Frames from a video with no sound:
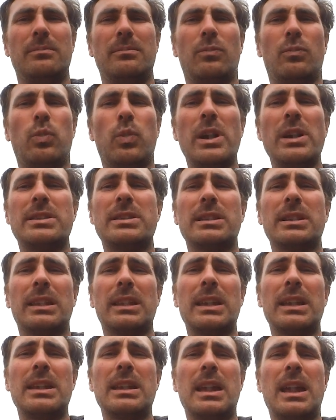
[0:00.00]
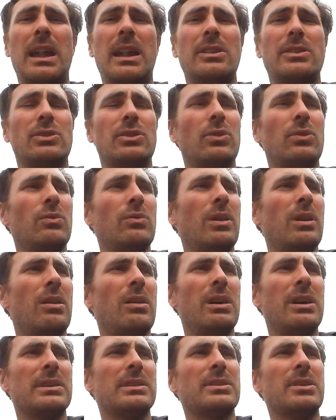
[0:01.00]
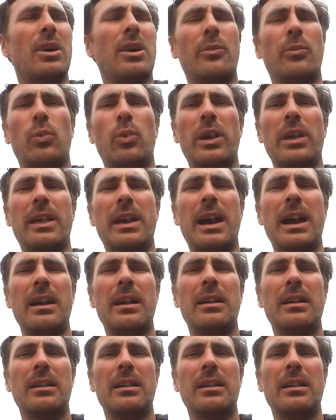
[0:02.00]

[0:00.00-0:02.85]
recently, and it's all nice, hot weather,